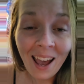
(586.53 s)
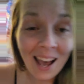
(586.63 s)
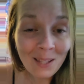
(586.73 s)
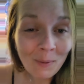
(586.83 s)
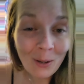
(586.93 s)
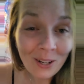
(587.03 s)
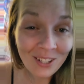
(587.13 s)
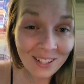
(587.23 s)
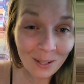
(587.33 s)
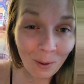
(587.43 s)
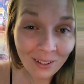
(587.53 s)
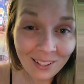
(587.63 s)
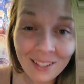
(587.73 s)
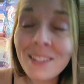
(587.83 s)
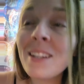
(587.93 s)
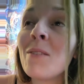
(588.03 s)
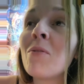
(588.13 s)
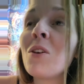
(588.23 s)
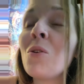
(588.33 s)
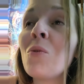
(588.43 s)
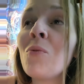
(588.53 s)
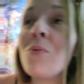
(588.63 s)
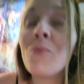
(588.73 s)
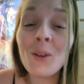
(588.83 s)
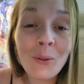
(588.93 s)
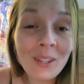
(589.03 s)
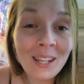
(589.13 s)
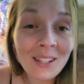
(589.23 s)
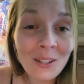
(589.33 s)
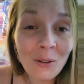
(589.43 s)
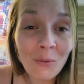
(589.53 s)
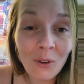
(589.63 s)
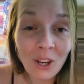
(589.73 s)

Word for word: ask me questions about this if you feel the need to, if you're